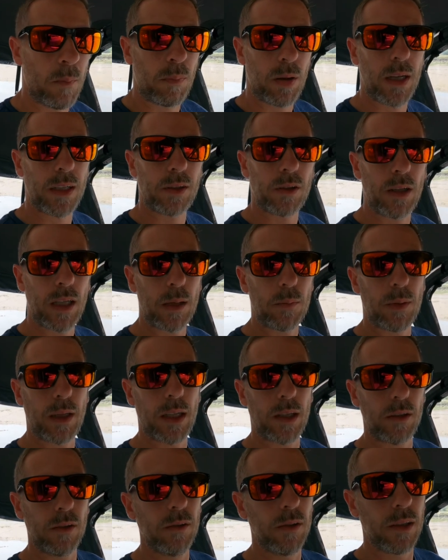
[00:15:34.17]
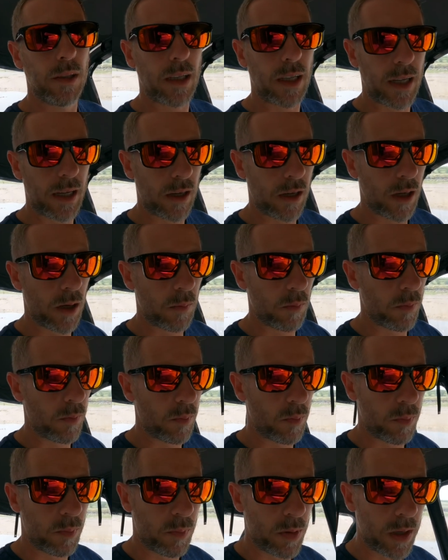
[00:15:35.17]
please do let me know.
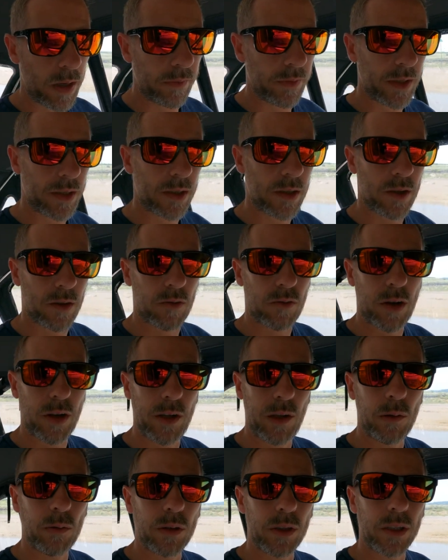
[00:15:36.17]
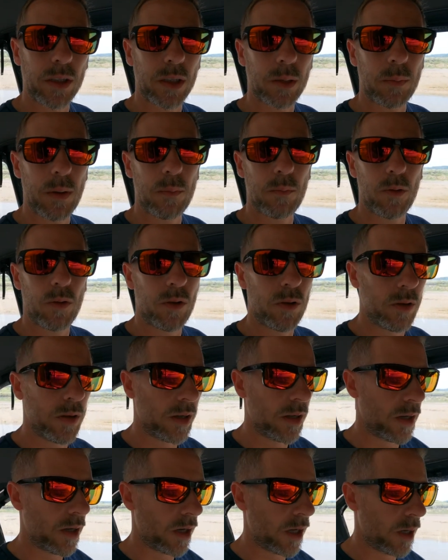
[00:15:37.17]
Be lovely to grow the audience a bit more
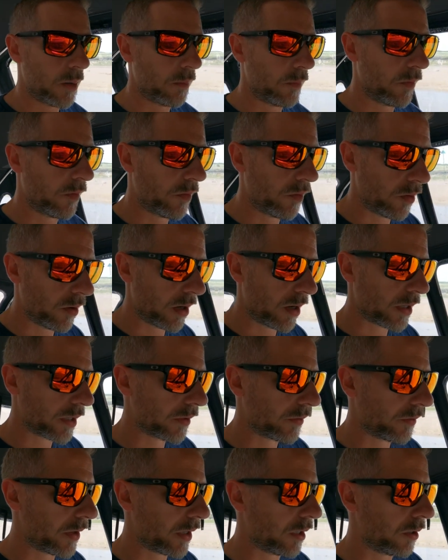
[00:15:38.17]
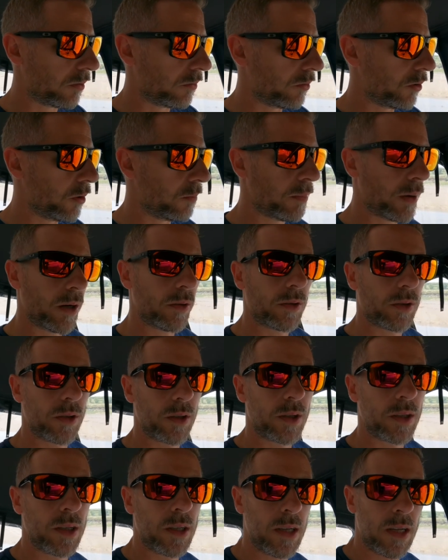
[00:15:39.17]
for us fellow new
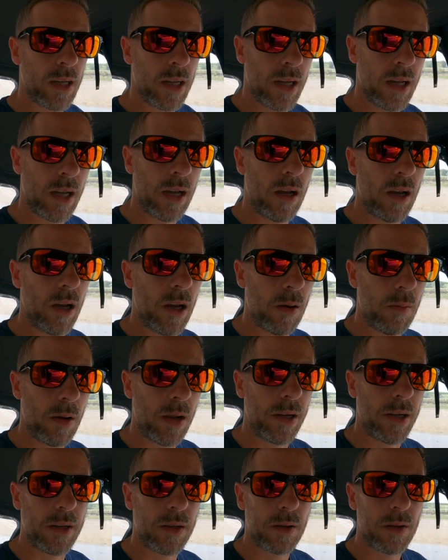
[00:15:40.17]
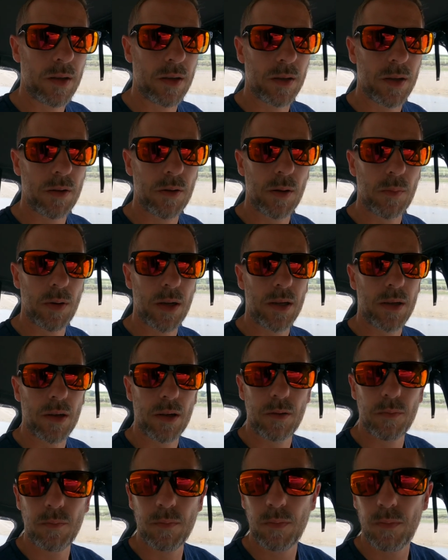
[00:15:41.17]
boaters. And until the
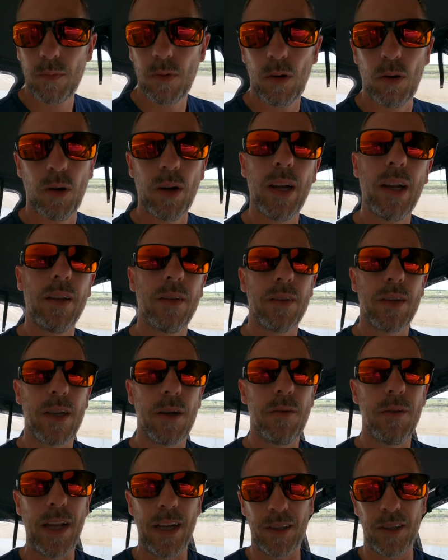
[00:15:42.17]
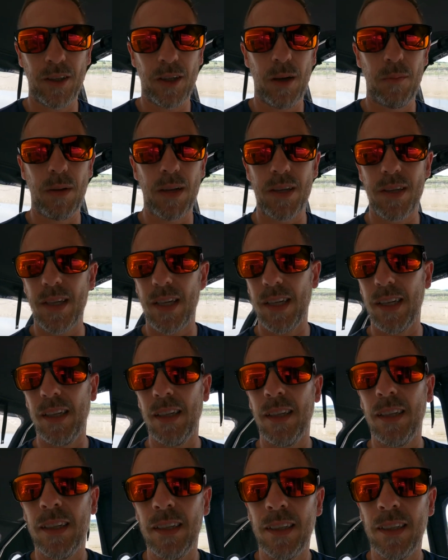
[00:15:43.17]
meantime, or until next time, let's say,